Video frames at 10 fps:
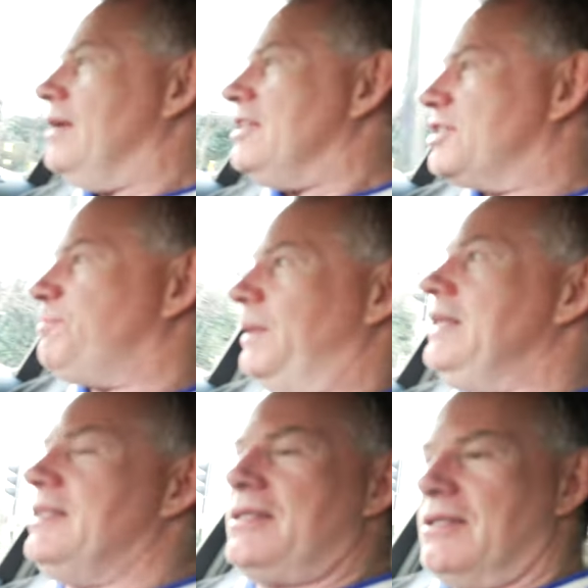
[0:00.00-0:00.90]

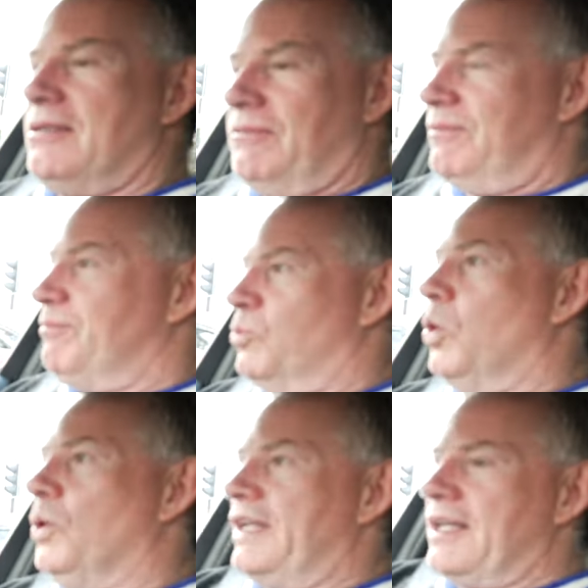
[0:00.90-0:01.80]
speed
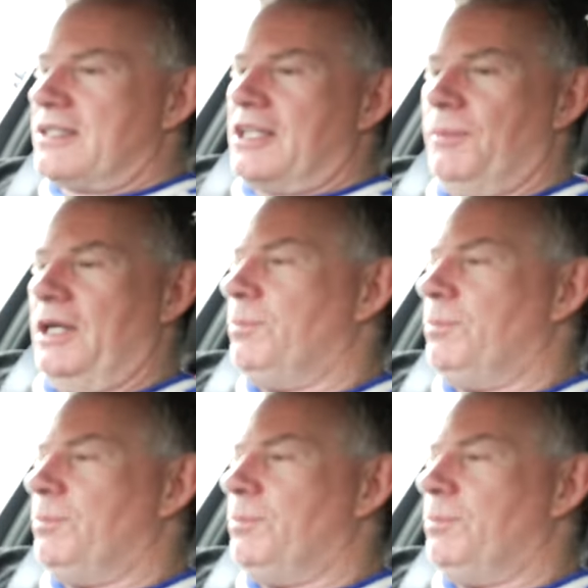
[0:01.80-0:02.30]
warnings coming